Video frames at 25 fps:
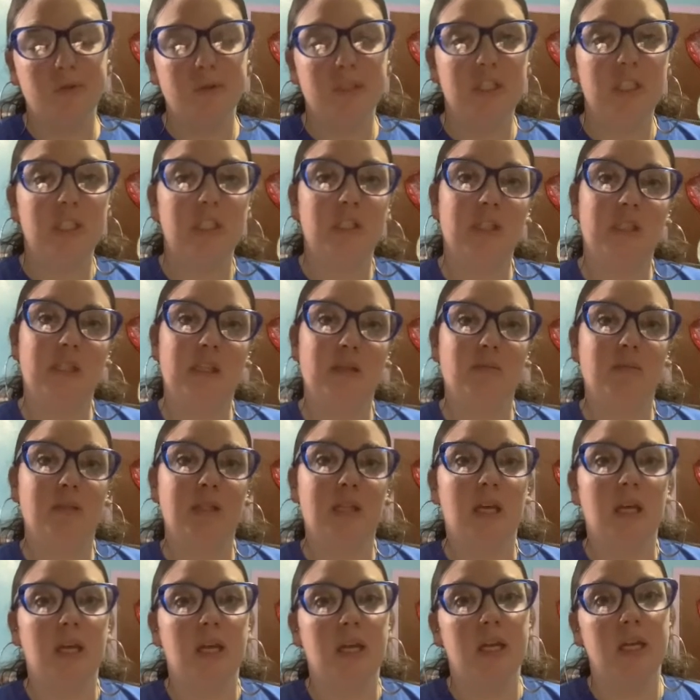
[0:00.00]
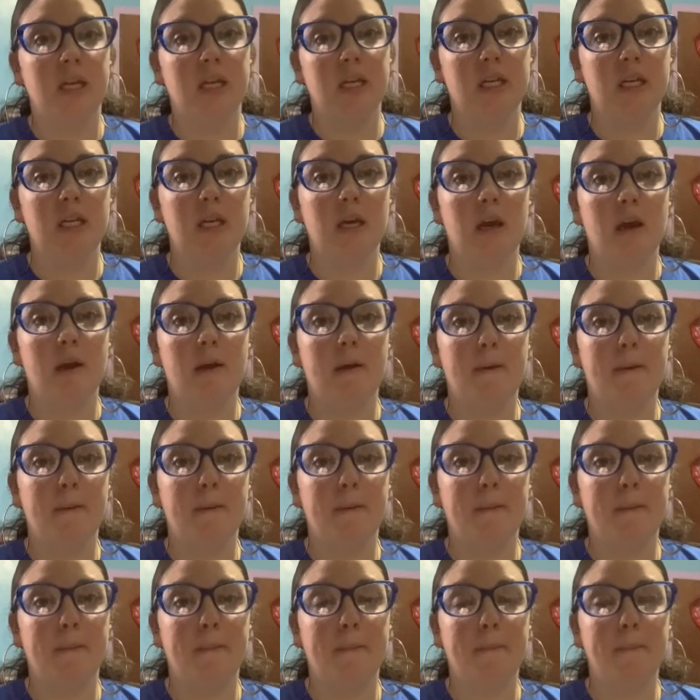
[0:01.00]
It just seems like
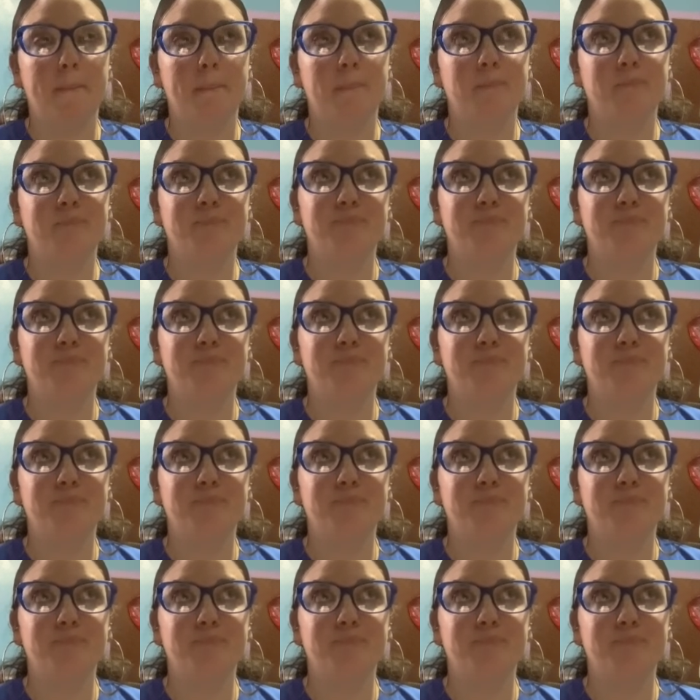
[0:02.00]
um,